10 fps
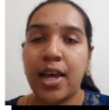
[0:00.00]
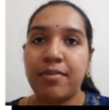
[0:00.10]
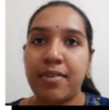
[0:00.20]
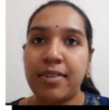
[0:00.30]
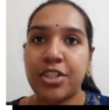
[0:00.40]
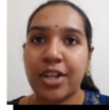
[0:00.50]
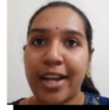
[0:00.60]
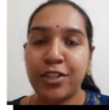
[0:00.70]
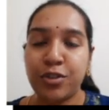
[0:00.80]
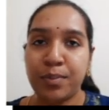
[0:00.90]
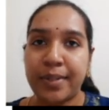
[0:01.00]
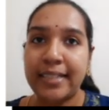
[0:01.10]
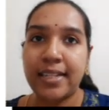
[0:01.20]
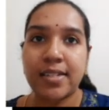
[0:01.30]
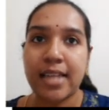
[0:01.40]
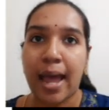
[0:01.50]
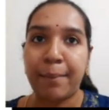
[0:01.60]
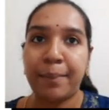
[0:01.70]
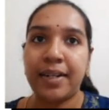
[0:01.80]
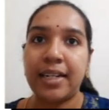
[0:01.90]
We will try to bring the
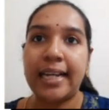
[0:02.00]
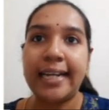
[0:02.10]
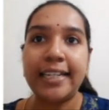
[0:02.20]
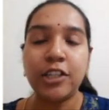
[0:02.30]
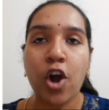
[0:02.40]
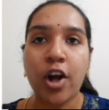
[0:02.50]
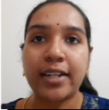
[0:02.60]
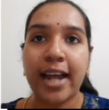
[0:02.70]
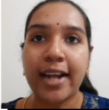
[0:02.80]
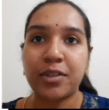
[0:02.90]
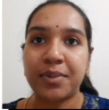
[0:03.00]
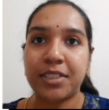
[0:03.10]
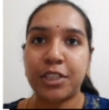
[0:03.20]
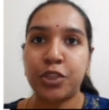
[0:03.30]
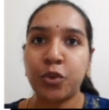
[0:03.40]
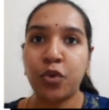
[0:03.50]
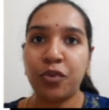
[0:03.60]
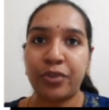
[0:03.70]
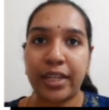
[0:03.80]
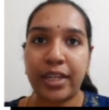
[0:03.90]
sample in contact with the two
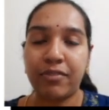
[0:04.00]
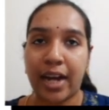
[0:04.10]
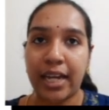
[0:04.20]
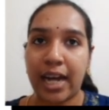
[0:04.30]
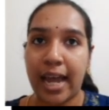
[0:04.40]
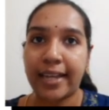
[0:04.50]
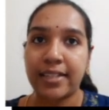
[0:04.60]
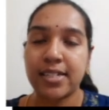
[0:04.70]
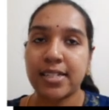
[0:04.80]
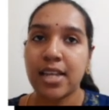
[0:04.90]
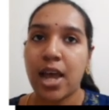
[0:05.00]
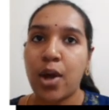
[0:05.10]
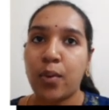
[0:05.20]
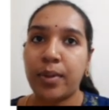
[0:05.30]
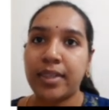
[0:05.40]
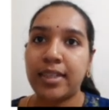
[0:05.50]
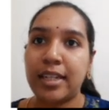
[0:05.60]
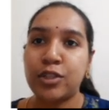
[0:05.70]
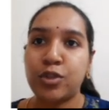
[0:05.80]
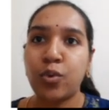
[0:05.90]
free wire ends with
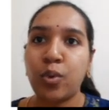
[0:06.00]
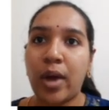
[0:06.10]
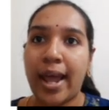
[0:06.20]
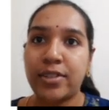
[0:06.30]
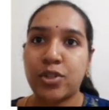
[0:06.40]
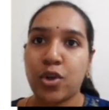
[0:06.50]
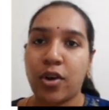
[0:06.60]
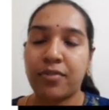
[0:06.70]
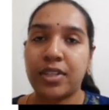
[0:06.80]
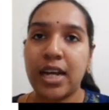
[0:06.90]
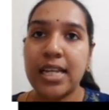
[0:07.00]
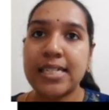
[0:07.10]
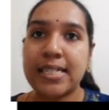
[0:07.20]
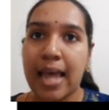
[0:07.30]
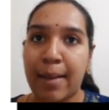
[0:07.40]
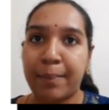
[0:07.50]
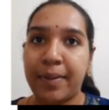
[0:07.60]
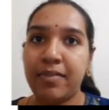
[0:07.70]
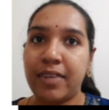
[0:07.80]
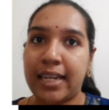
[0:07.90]
the two ends of the sample
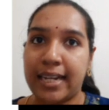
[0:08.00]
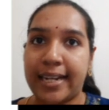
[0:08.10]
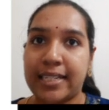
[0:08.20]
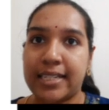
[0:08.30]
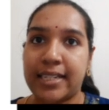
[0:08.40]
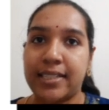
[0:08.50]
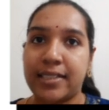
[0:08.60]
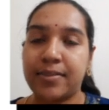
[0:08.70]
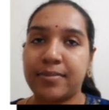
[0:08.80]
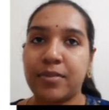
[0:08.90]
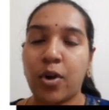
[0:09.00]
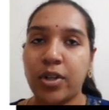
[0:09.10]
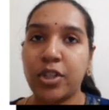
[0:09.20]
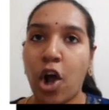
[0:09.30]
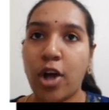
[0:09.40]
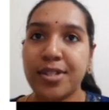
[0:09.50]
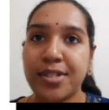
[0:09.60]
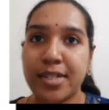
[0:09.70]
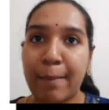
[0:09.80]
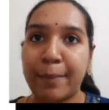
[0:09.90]
we collected or the
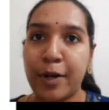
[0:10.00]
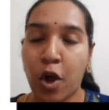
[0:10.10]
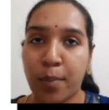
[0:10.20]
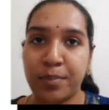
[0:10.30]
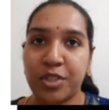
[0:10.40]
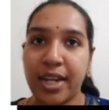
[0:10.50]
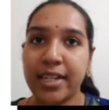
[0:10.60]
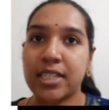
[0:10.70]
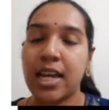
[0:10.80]
sample object